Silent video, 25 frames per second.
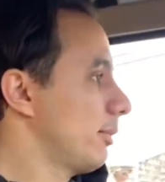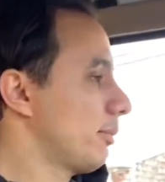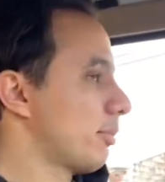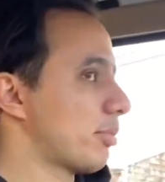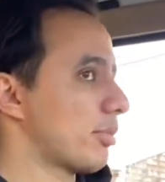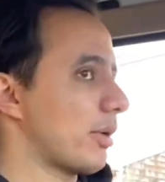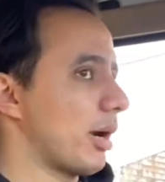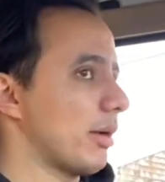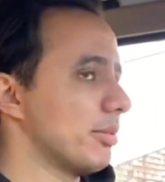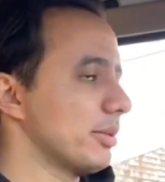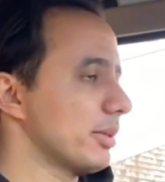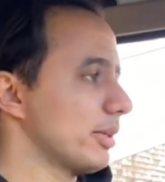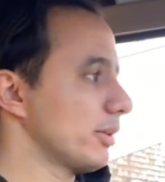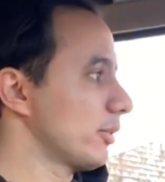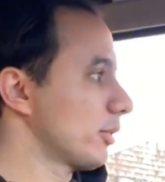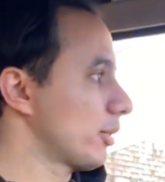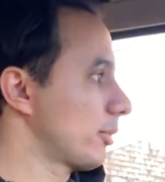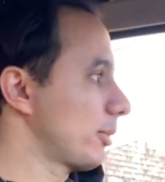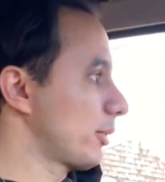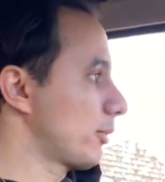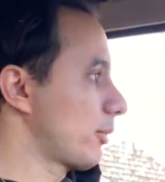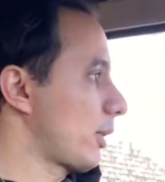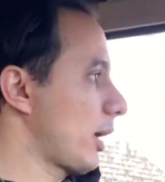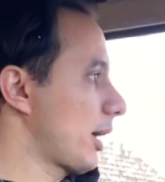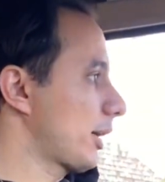Probably a little
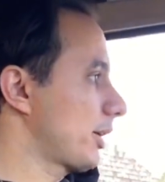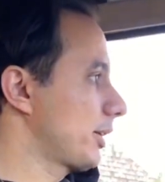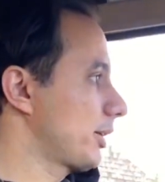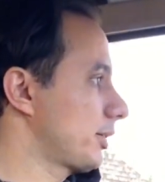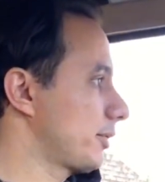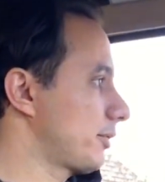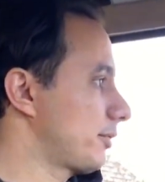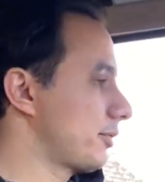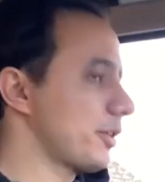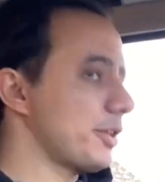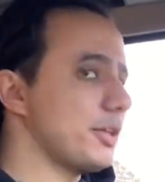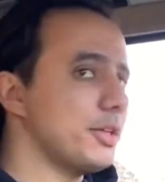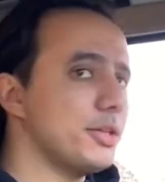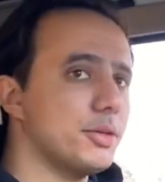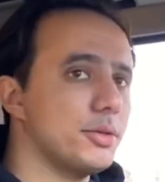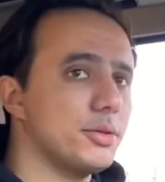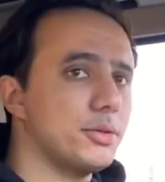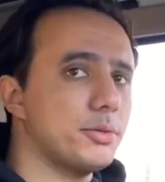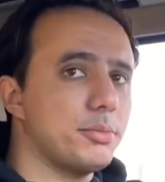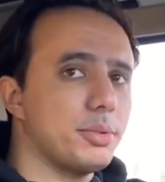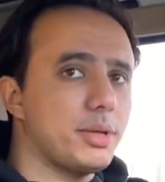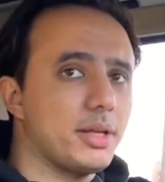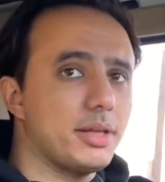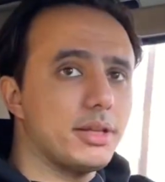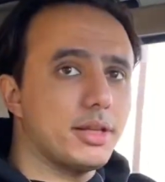bit rockier for
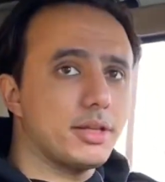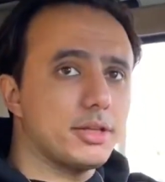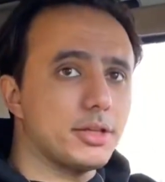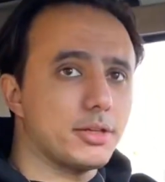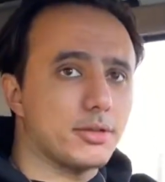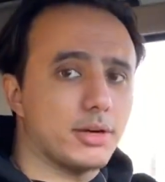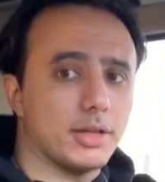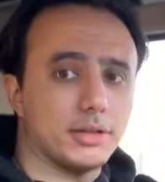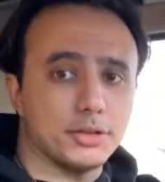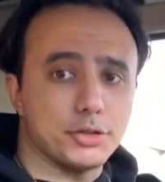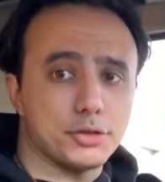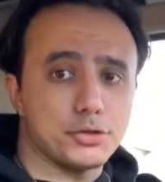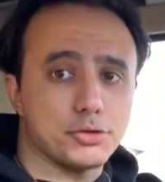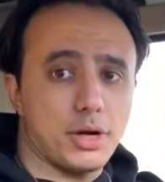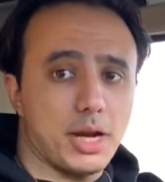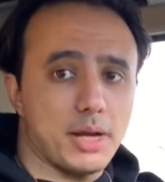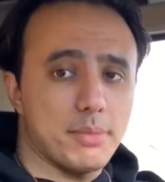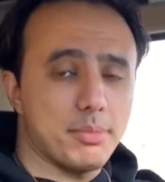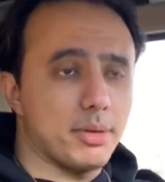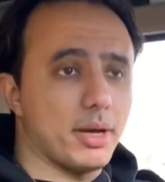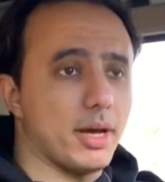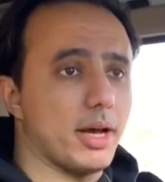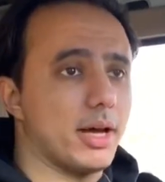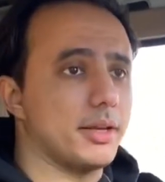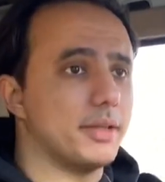you, being that you're on the
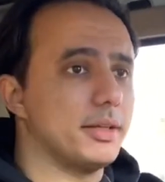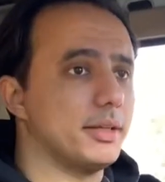tripod.